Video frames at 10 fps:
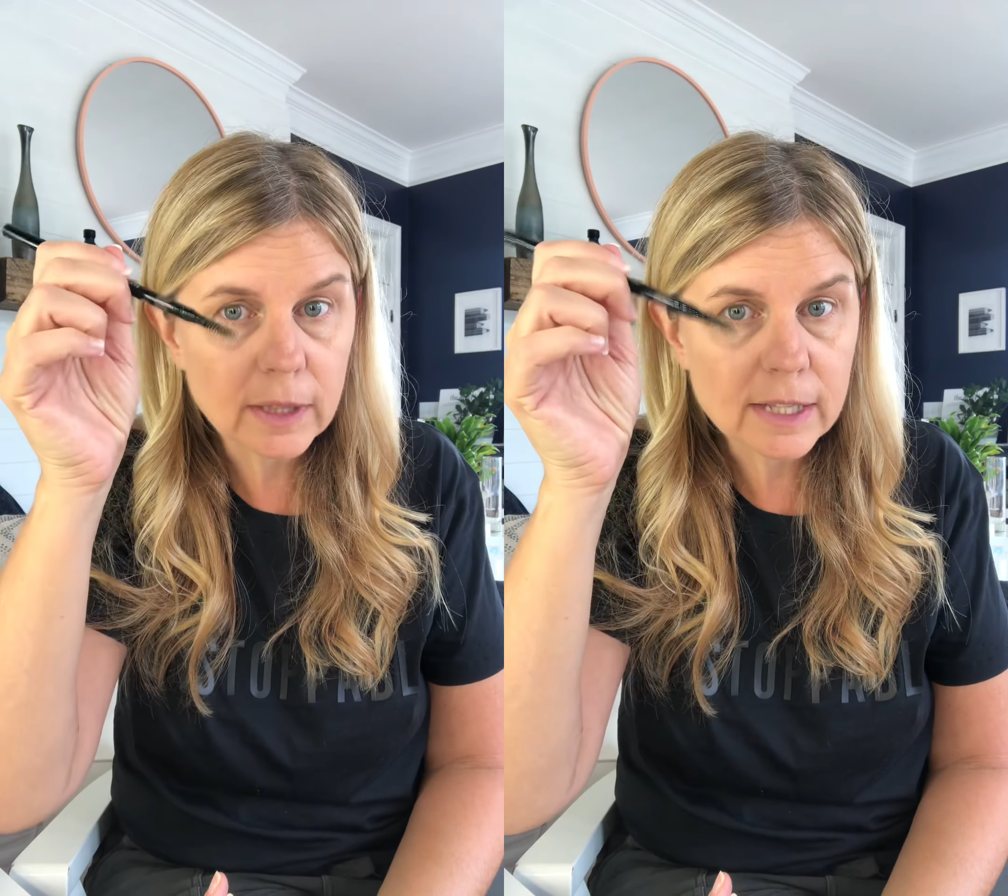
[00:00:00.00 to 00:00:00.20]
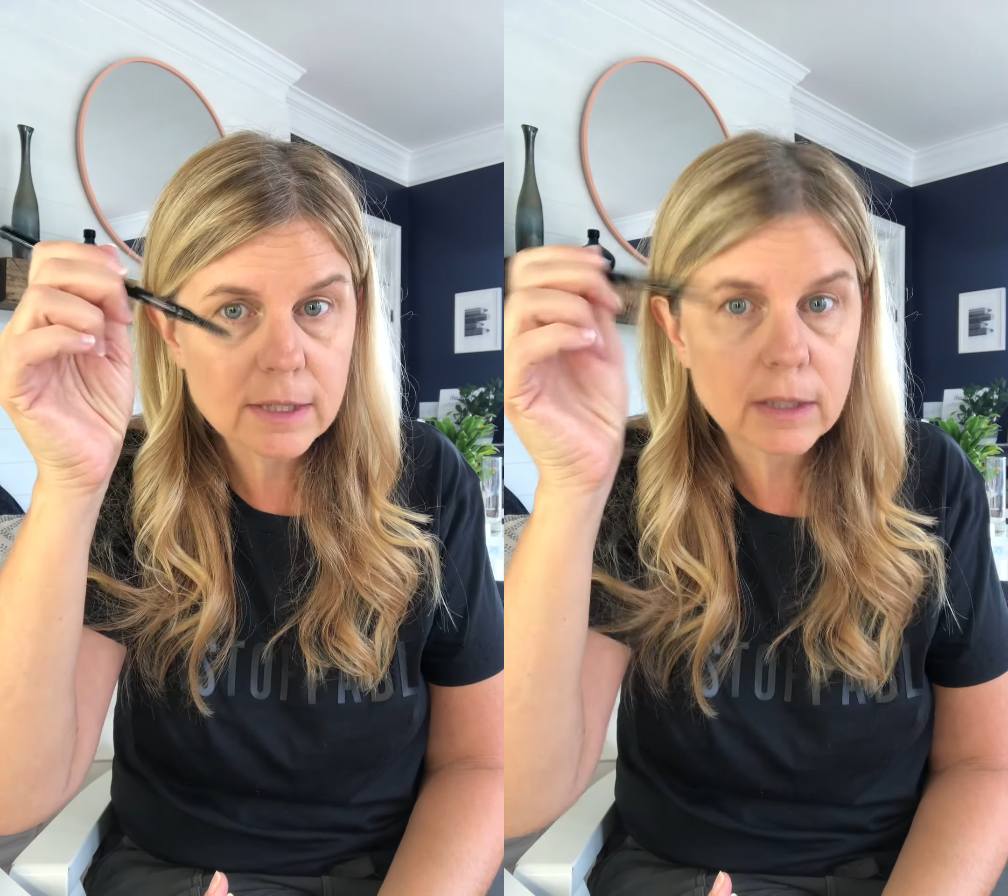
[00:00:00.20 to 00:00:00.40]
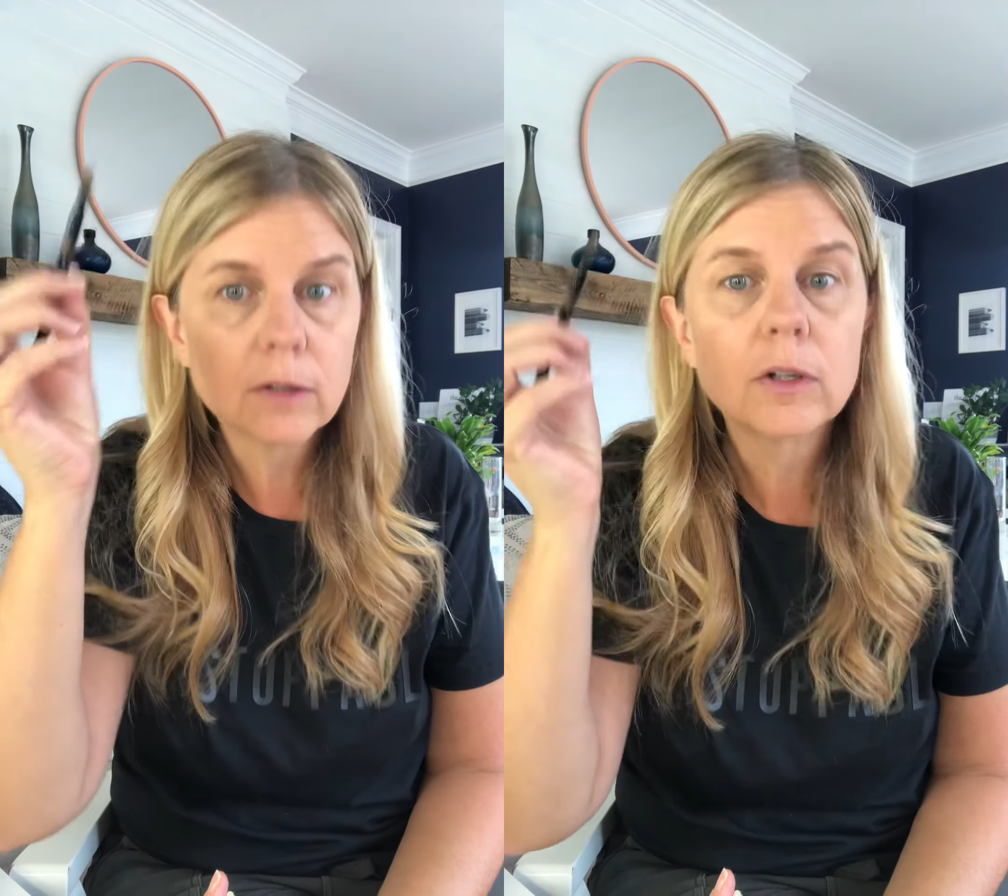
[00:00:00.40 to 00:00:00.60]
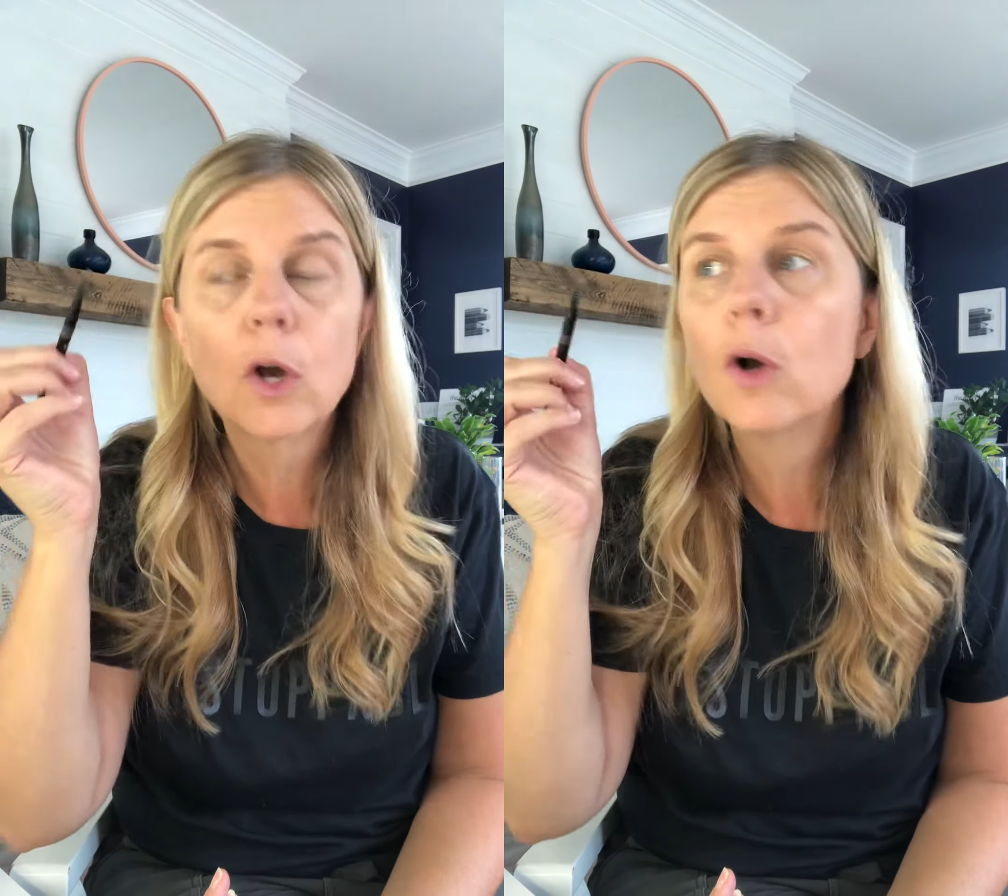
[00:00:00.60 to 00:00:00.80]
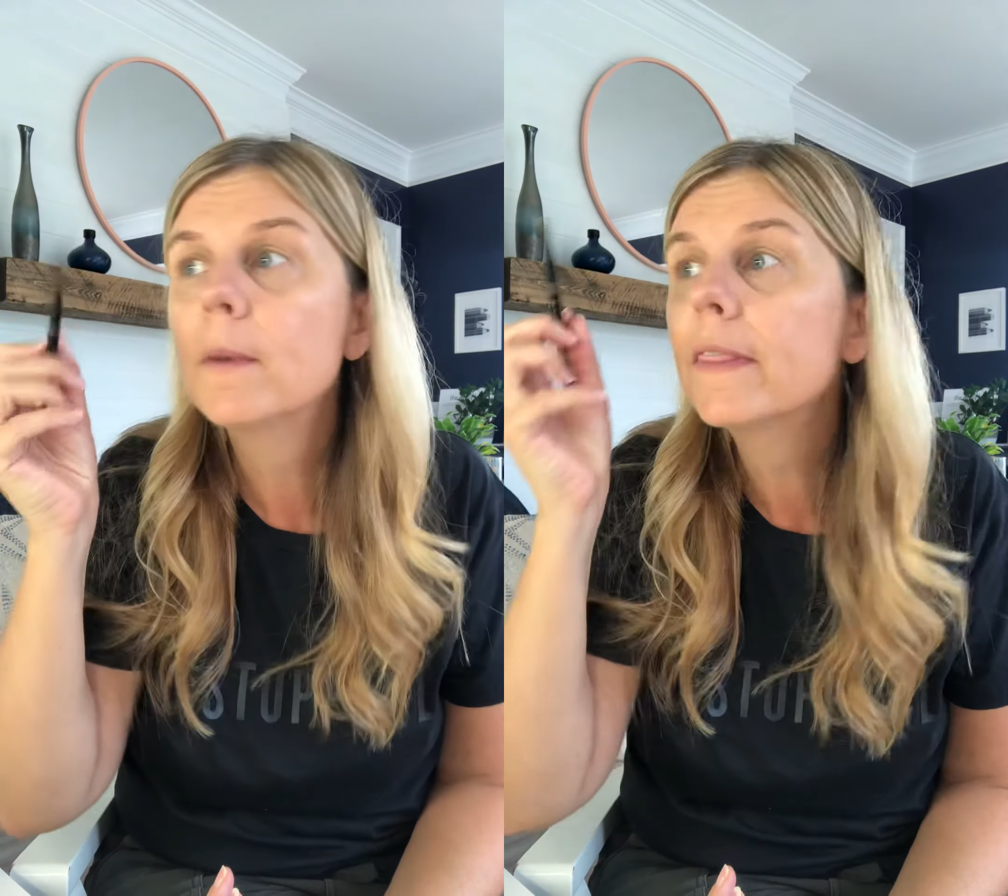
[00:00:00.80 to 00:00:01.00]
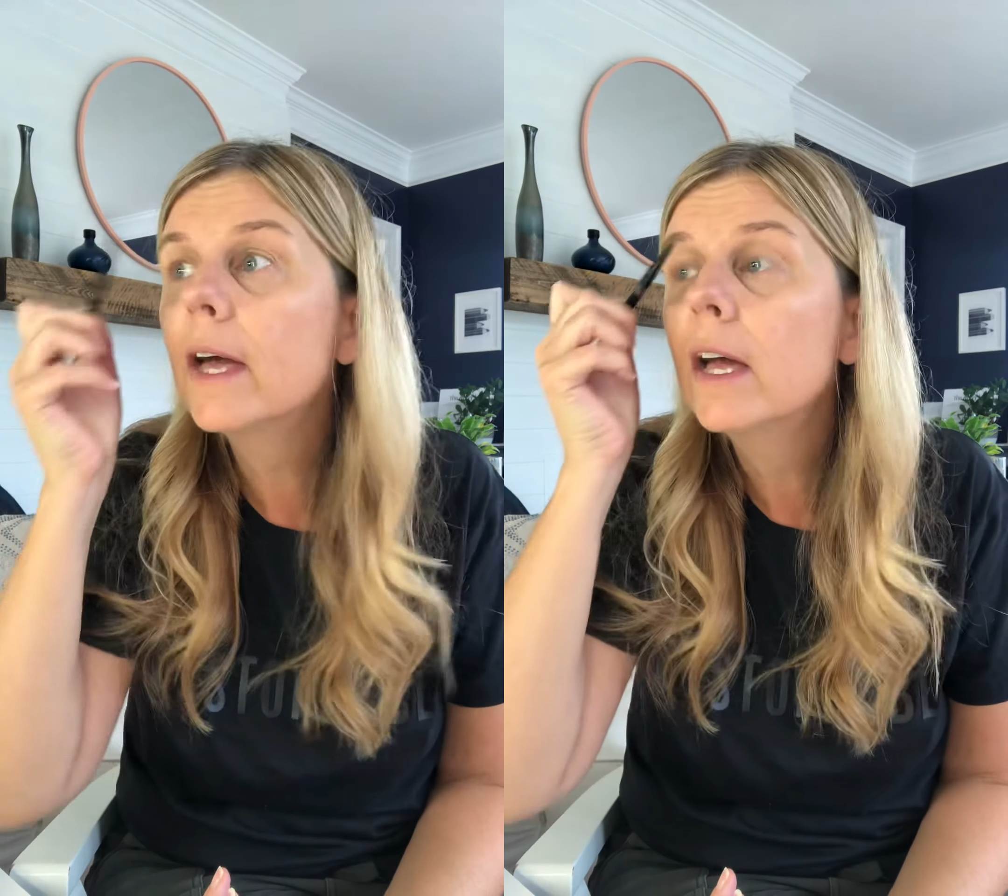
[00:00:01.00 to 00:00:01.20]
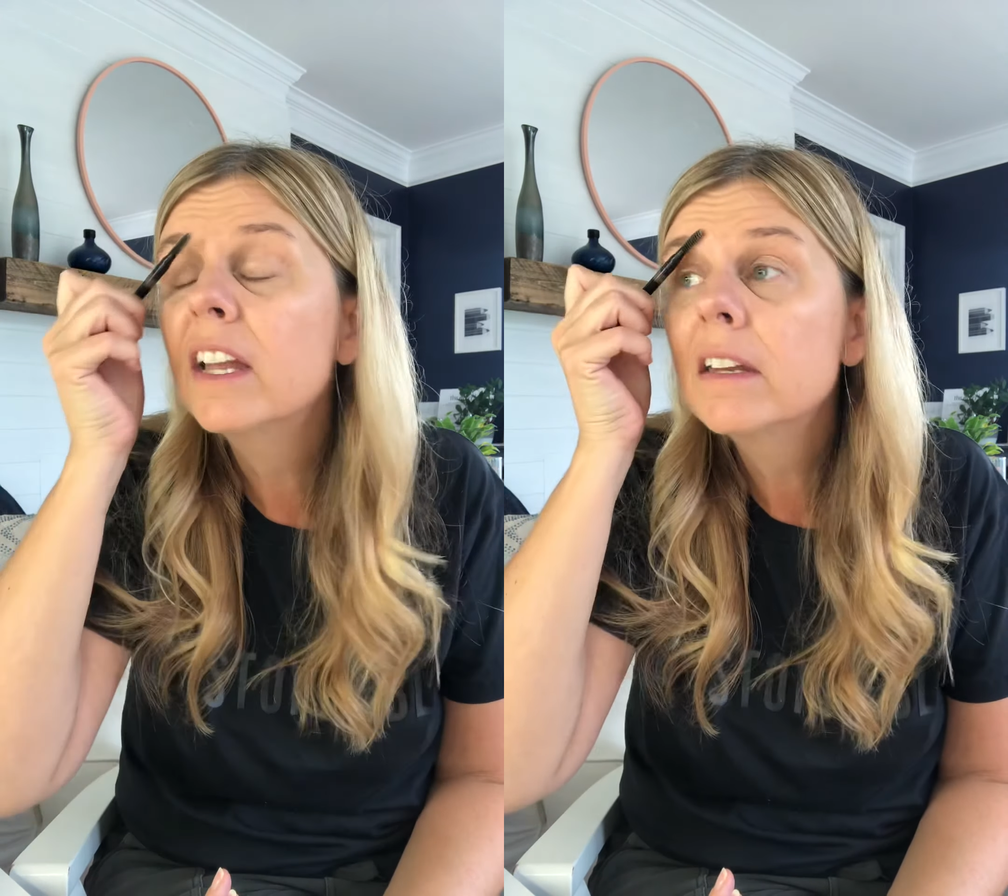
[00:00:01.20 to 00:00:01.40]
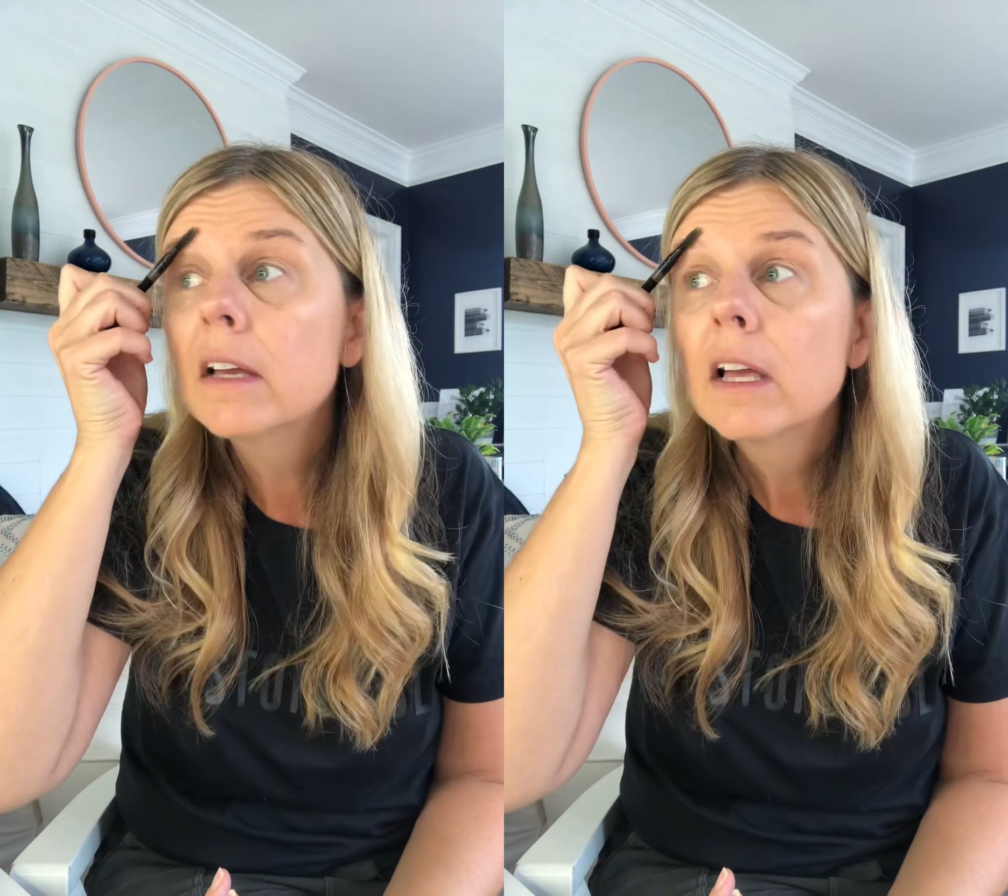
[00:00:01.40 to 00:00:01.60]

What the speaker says: that's the little comb at the end,